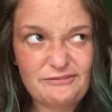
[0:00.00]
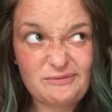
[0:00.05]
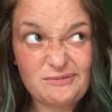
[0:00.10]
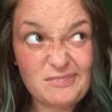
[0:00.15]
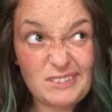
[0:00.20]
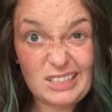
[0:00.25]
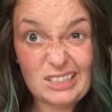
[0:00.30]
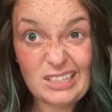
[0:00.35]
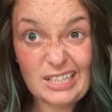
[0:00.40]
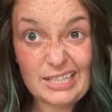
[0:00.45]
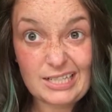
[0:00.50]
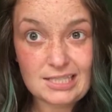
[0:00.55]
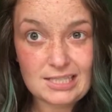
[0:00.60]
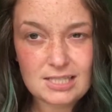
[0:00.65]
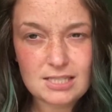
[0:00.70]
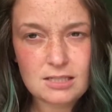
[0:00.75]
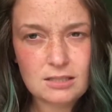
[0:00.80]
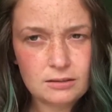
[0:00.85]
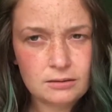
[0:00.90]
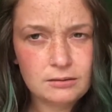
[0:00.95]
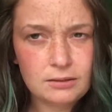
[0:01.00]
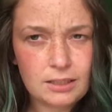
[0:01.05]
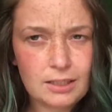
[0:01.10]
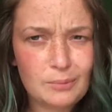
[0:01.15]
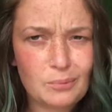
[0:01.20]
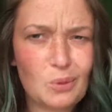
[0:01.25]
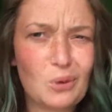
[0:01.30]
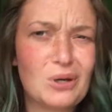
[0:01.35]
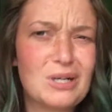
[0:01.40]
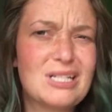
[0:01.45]
feel like it's
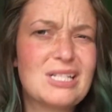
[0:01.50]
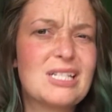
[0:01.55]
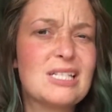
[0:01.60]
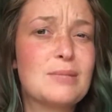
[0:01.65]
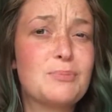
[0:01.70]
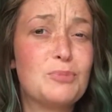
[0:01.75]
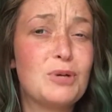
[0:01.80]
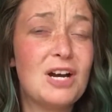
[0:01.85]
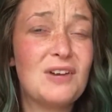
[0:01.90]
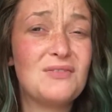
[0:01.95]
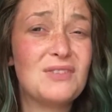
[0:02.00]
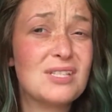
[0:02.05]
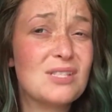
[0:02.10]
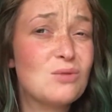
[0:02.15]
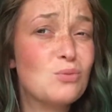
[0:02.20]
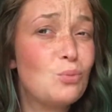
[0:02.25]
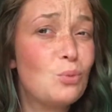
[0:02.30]
important to preface